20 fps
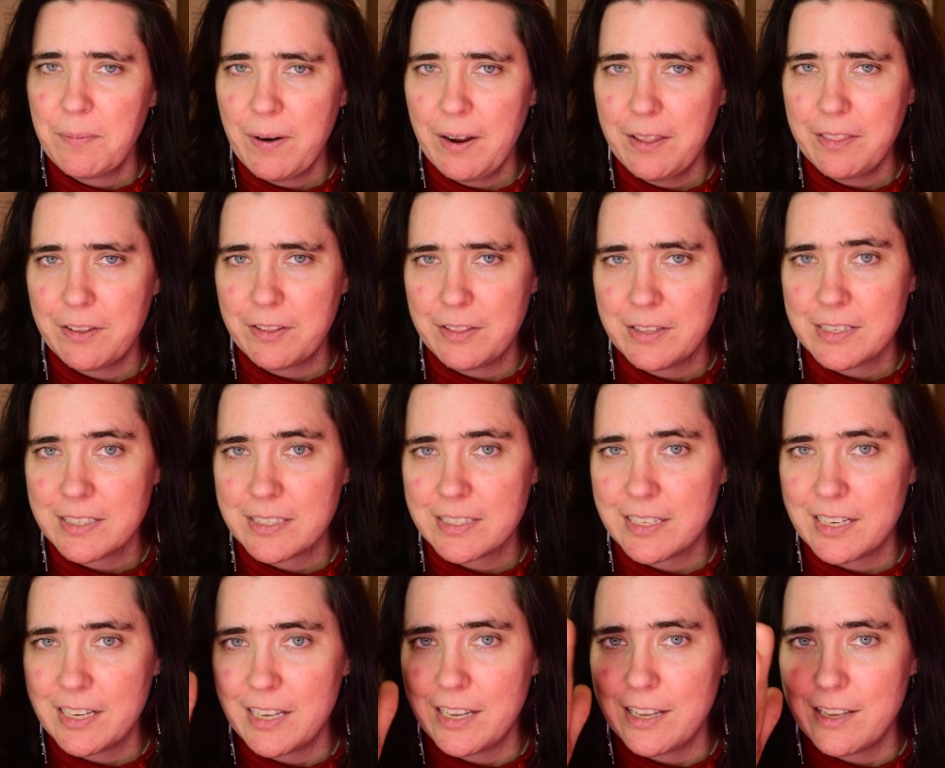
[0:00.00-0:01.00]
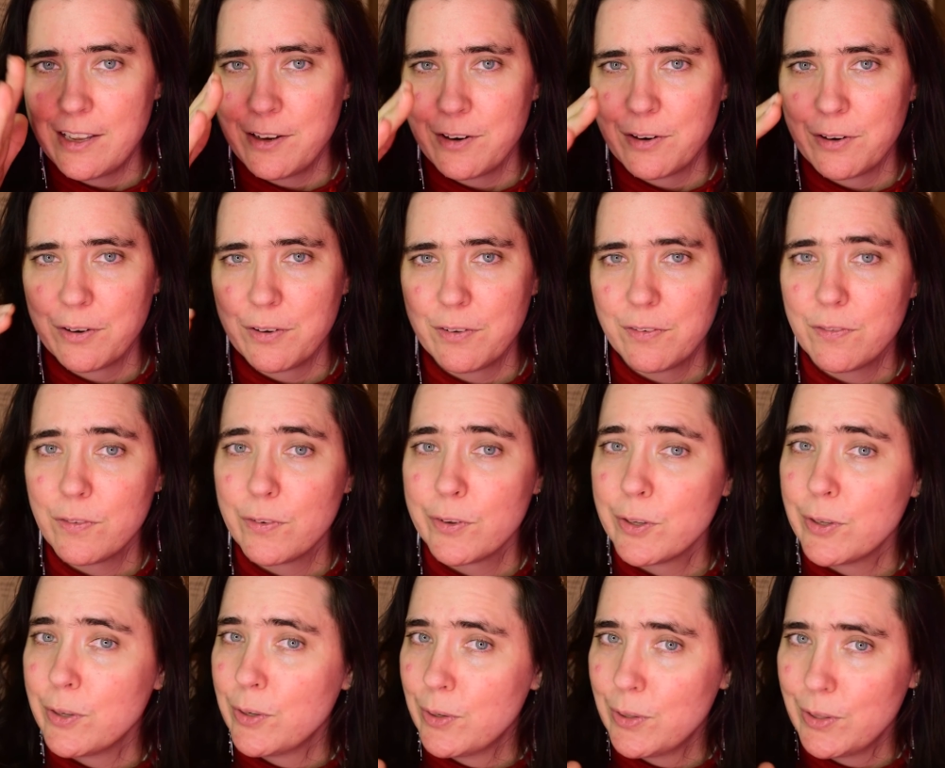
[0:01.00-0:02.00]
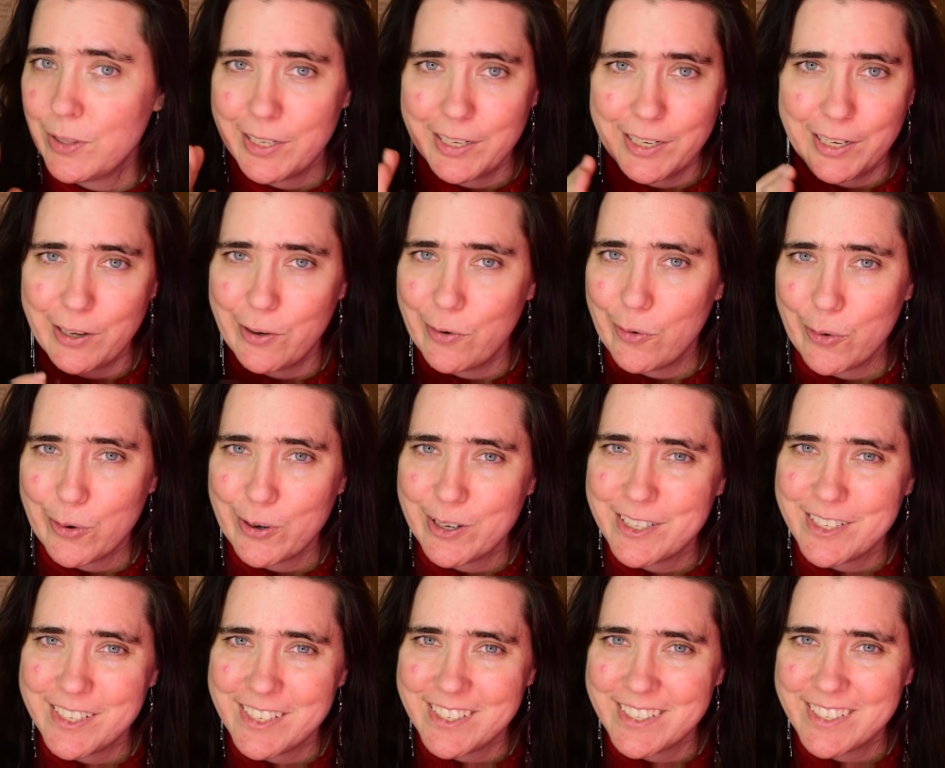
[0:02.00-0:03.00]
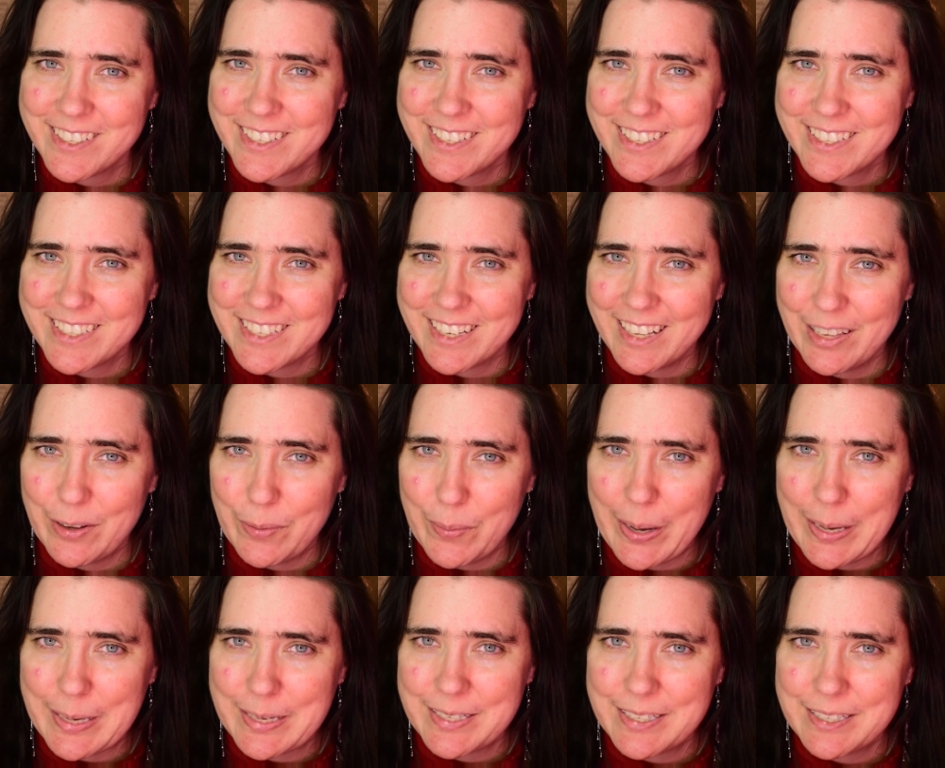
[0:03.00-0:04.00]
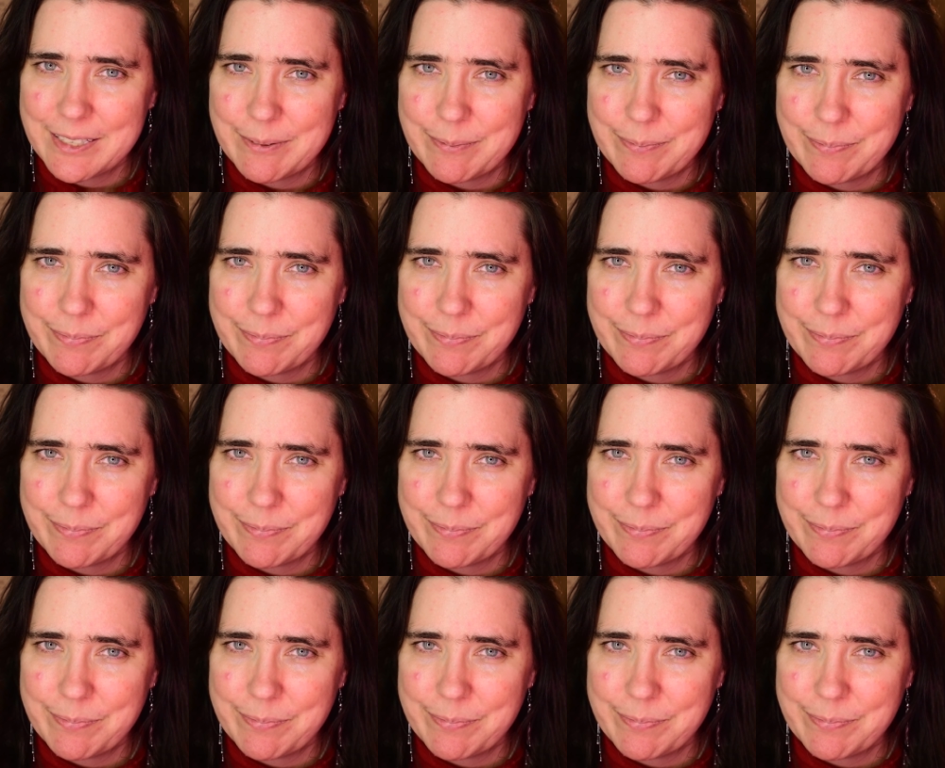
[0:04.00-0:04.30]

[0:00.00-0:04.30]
rather than seeing your fully gorgeous silhouette.